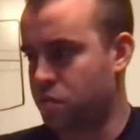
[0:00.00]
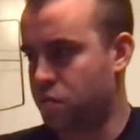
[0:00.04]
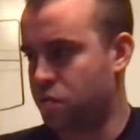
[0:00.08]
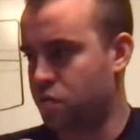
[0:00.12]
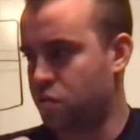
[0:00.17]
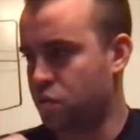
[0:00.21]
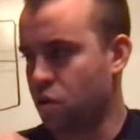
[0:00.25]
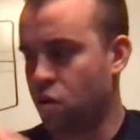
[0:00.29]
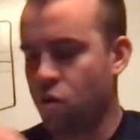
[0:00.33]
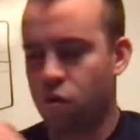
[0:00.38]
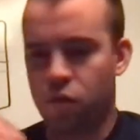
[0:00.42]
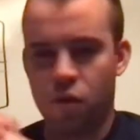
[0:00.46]

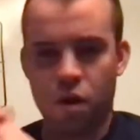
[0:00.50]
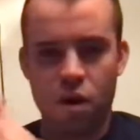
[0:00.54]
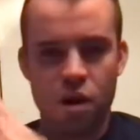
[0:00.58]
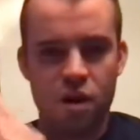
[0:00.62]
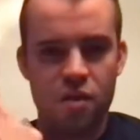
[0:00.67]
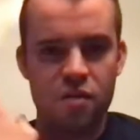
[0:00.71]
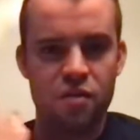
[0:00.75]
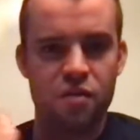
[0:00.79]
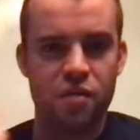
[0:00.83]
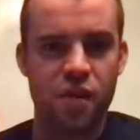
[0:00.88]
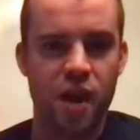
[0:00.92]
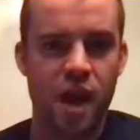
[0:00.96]
so
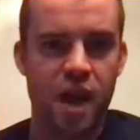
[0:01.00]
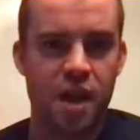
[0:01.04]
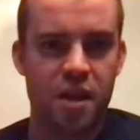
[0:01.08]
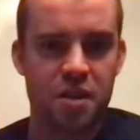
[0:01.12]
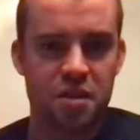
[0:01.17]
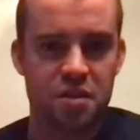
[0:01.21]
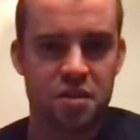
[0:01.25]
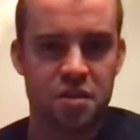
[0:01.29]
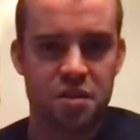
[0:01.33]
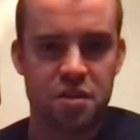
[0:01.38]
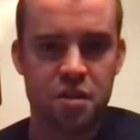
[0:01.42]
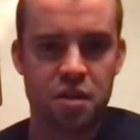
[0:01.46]
far
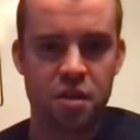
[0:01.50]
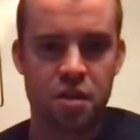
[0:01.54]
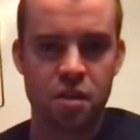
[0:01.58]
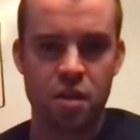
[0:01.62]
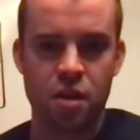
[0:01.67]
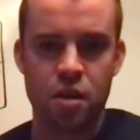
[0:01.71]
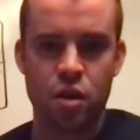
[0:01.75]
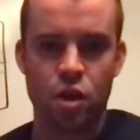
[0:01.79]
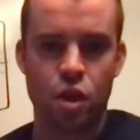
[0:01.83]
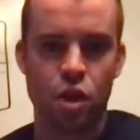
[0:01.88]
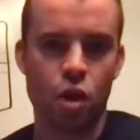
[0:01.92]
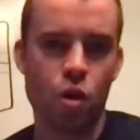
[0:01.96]

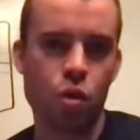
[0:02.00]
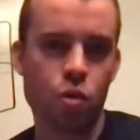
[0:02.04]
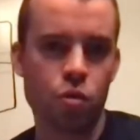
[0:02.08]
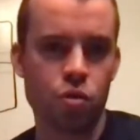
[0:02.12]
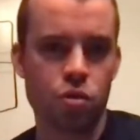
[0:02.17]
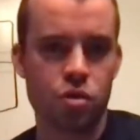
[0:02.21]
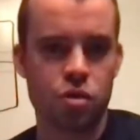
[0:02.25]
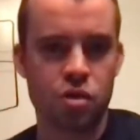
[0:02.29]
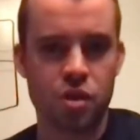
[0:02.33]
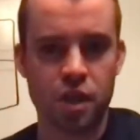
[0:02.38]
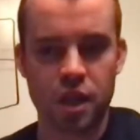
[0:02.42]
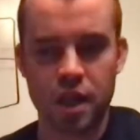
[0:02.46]
advanced
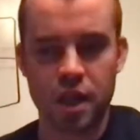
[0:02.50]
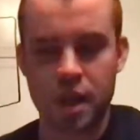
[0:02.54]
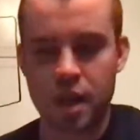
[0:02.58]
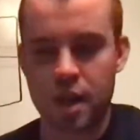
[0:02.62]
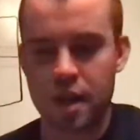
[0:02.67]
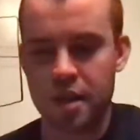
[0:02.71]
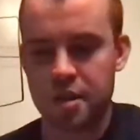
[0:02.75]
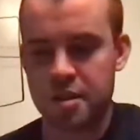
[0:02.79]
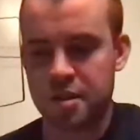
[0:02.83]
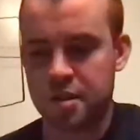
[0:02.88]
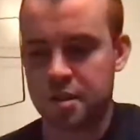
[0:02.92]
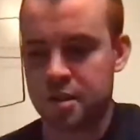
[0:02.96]
coach than
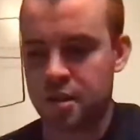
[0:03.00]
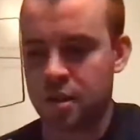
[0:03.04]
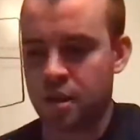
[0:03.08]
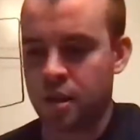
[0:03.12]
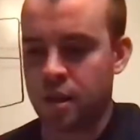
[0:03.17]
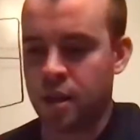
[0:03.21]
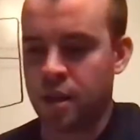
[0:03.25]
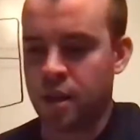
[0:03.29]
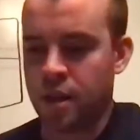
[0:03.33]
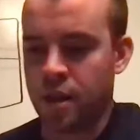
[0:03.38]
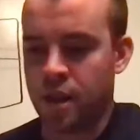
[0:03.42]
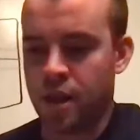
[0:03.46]
us.
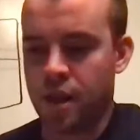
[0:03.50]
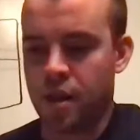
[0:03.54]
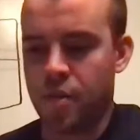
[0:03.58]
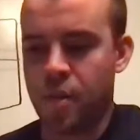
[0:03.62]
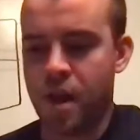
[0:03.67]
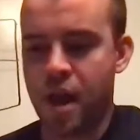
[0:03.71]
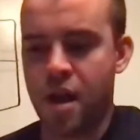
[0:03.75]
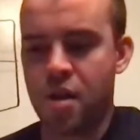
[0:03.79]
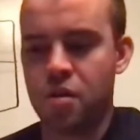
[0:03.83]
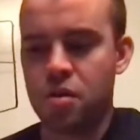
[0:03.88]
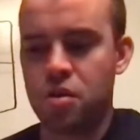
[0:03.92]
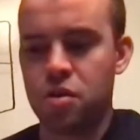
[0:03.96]

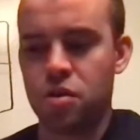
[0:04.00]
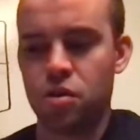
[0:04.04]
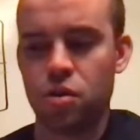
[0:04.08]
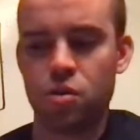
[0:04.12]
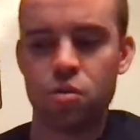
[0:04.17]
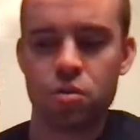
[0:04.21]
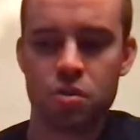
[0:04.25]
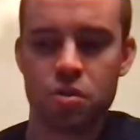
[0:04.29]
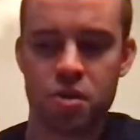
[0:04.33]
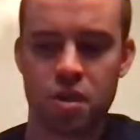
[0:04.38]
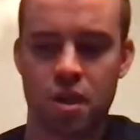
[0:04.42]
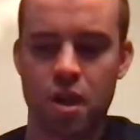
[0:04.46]
Um, how do
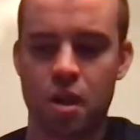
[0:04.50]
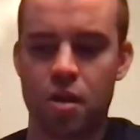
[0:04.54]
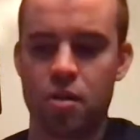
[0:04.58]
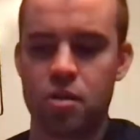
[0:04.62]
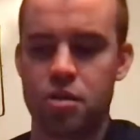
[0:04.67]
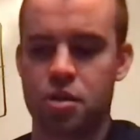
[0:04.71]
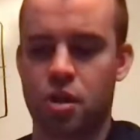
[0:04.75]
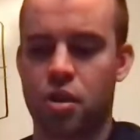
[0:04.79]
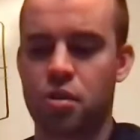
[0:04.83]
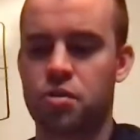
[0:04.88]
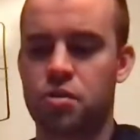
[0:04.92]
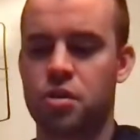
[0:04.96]
you, as a
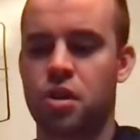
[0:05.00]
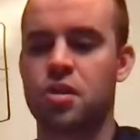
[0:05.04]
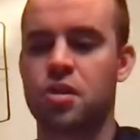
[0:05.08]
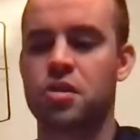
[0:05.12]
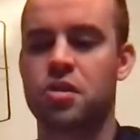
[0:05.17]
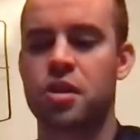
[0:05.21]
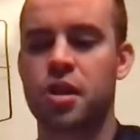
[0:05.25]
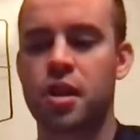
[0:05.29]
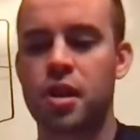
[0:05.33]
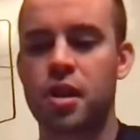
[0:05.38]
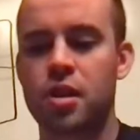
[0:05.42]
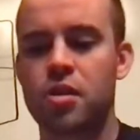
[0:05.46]
college coach,
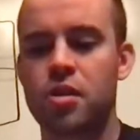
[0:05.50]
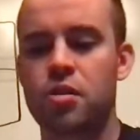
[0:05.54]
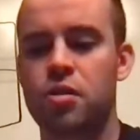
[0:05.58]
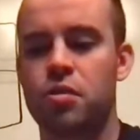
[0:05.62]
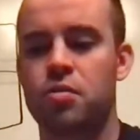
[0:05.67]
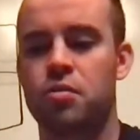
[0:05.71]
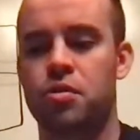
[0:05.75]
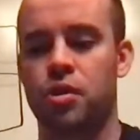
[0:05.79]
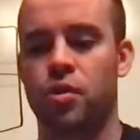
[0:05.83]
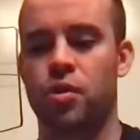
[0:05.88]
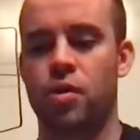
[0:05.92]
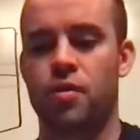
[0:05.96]

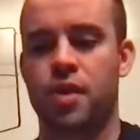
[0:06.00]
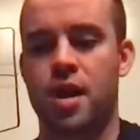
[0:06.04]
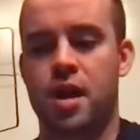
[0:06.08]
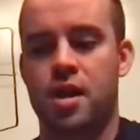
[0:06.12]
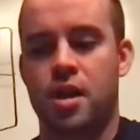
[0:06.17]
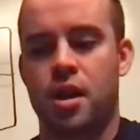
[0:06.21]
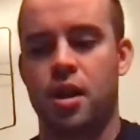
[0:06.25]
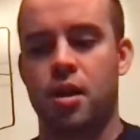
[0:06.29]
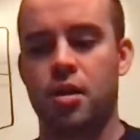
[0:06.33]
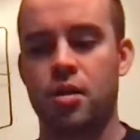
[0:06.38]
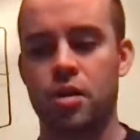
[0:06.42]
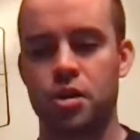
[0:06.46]
continue to grow
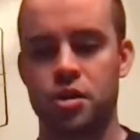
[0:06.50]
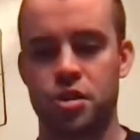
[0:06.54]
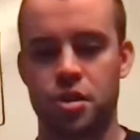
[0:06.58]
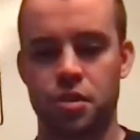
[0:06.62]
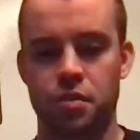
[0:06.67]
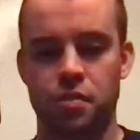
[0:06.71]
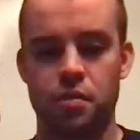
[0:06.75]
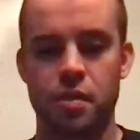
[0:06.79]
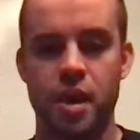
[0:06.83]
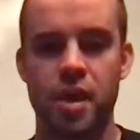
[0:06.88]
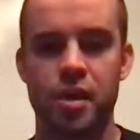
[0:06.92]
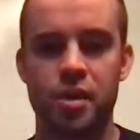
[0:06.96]
that knowledge
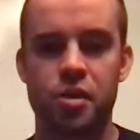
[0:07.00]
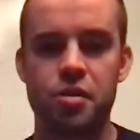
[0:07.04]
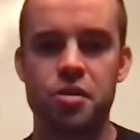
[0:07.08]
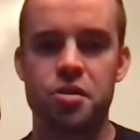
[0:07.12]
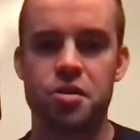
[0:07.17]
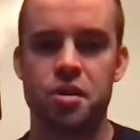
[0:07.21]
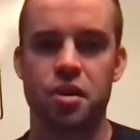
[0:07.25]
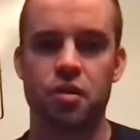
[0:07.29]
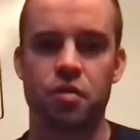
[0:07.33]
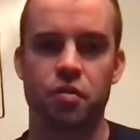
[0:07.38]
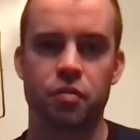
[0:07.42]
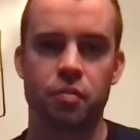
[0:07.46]
and make
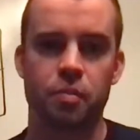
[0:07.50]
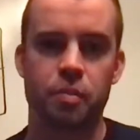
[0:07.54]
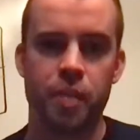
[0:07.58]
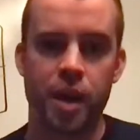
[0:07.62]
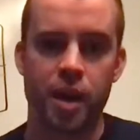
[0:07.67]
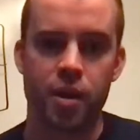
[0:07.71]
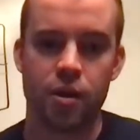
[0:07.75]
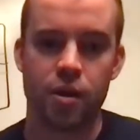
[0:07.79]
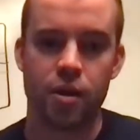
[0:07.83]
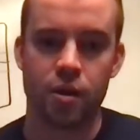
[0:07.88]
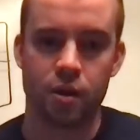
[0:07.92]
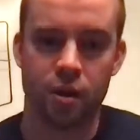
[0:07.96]
yourself
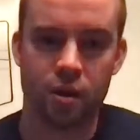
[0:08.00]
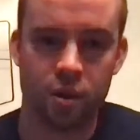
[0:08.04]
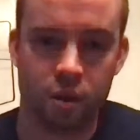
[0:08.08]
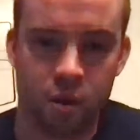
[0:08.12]
better?